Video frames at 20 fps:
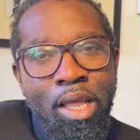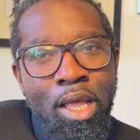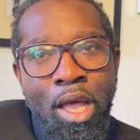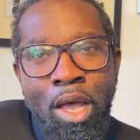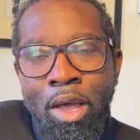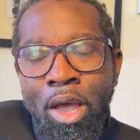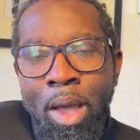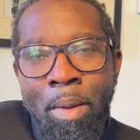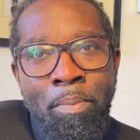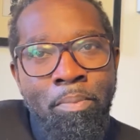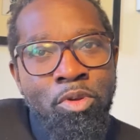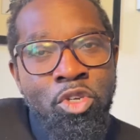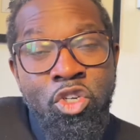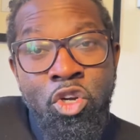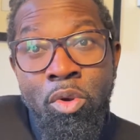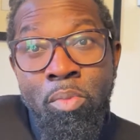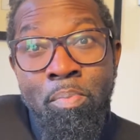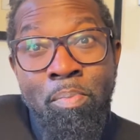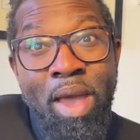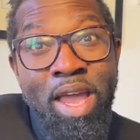I'm
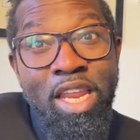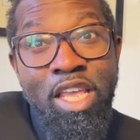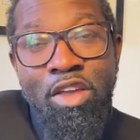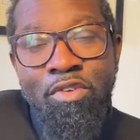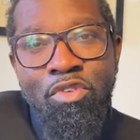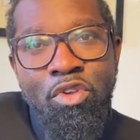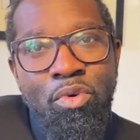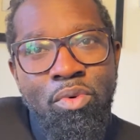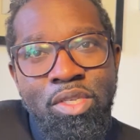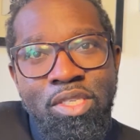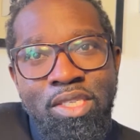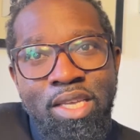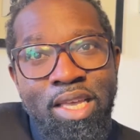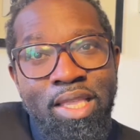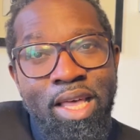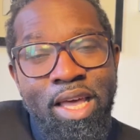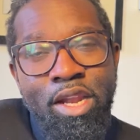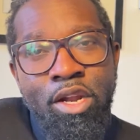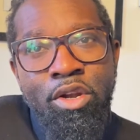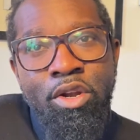sure many of you would say
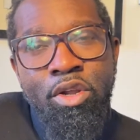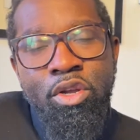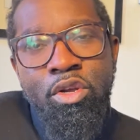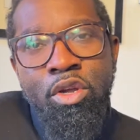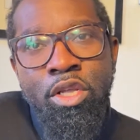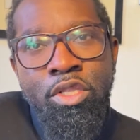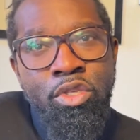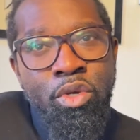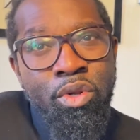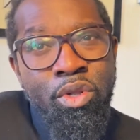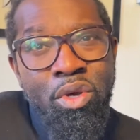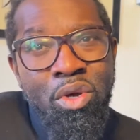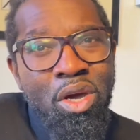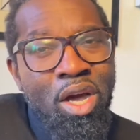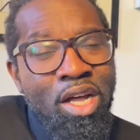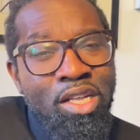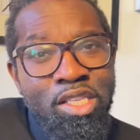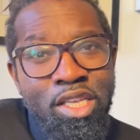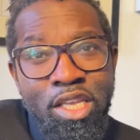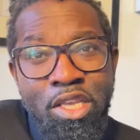that under Antonio
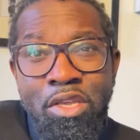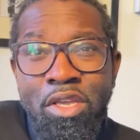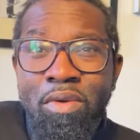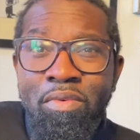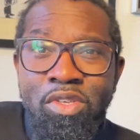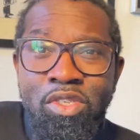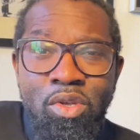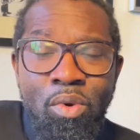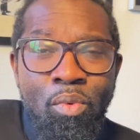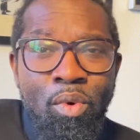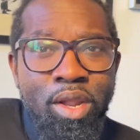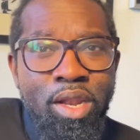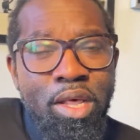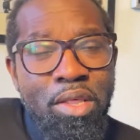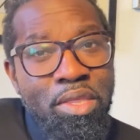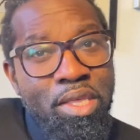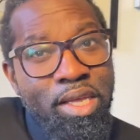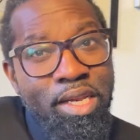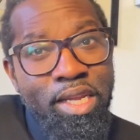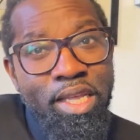Conte, you give us a
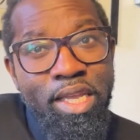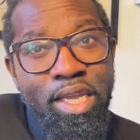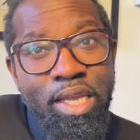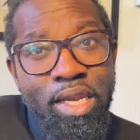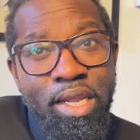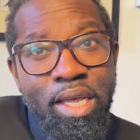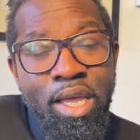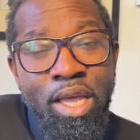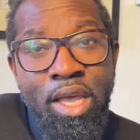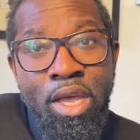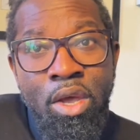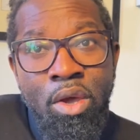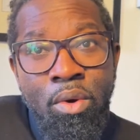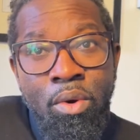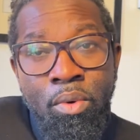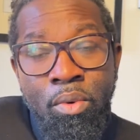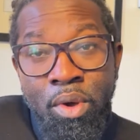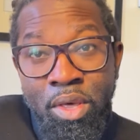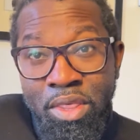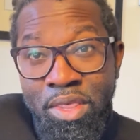1-0 lead
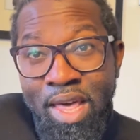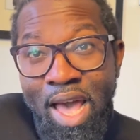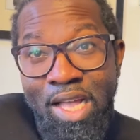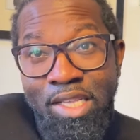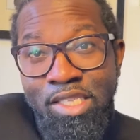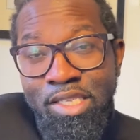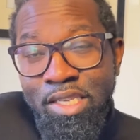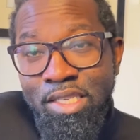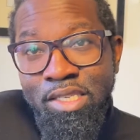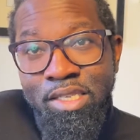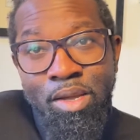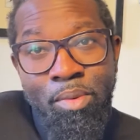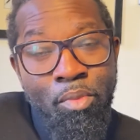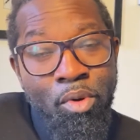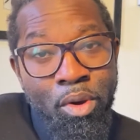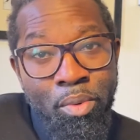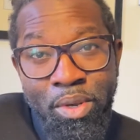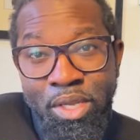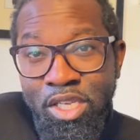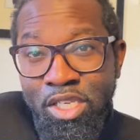with that system
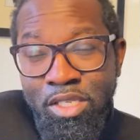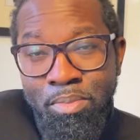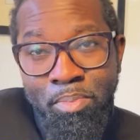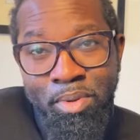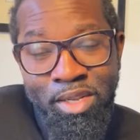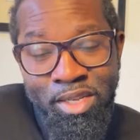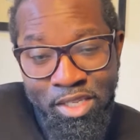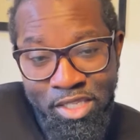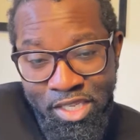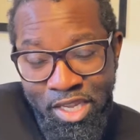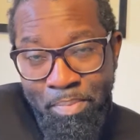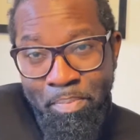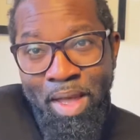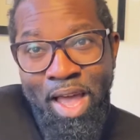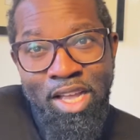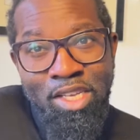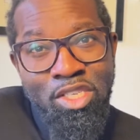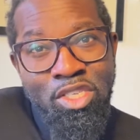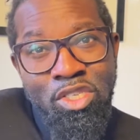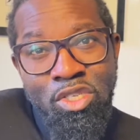where we just sit
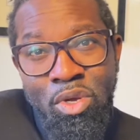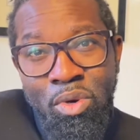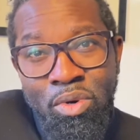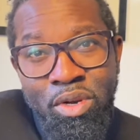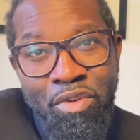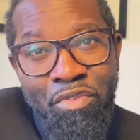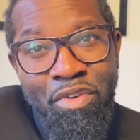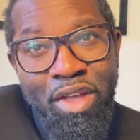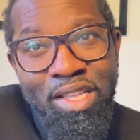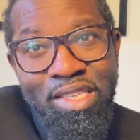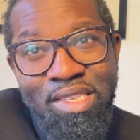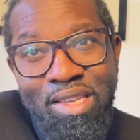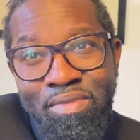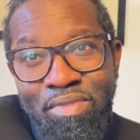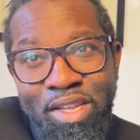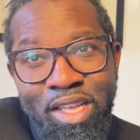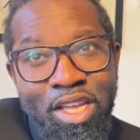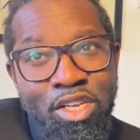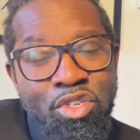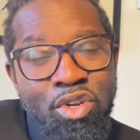back so
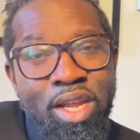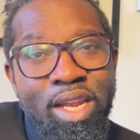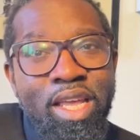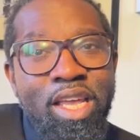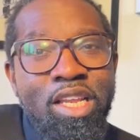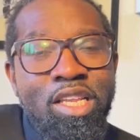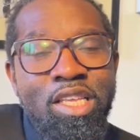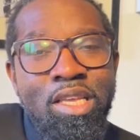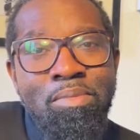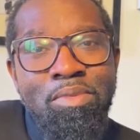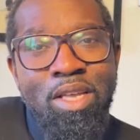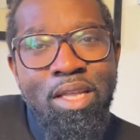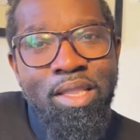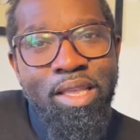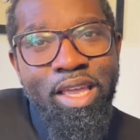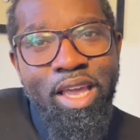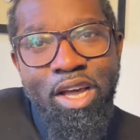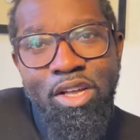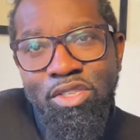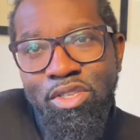defensively and try to hit teams on the
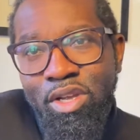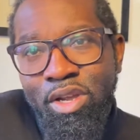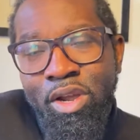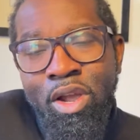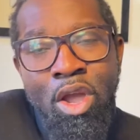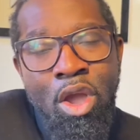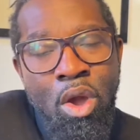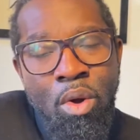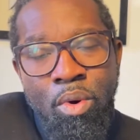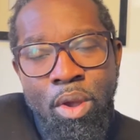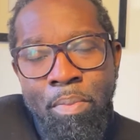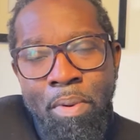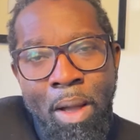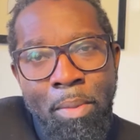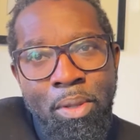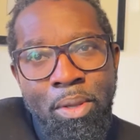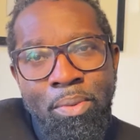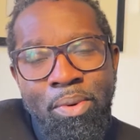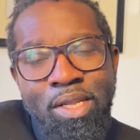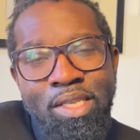counter, we
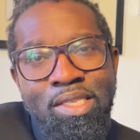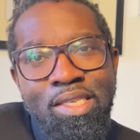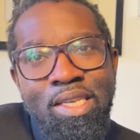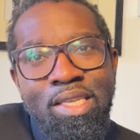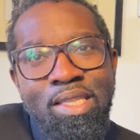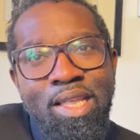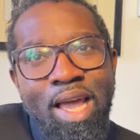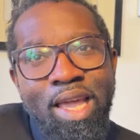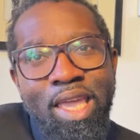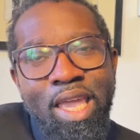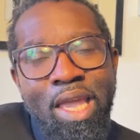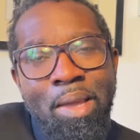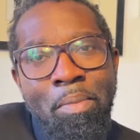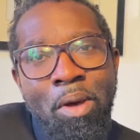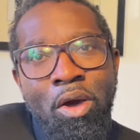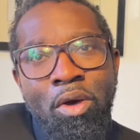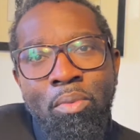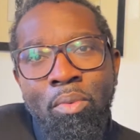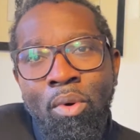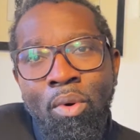probably would have seen that game
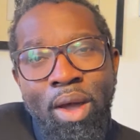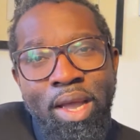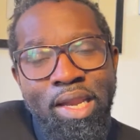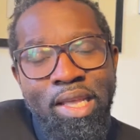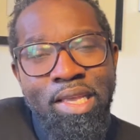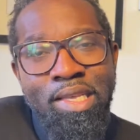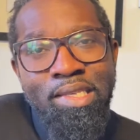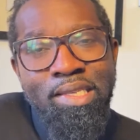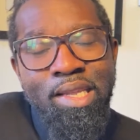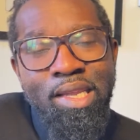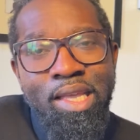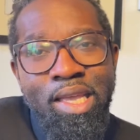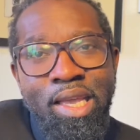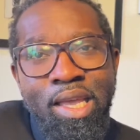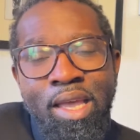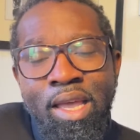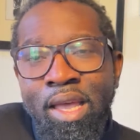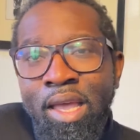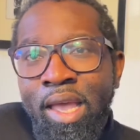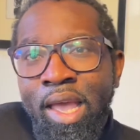out quite easily.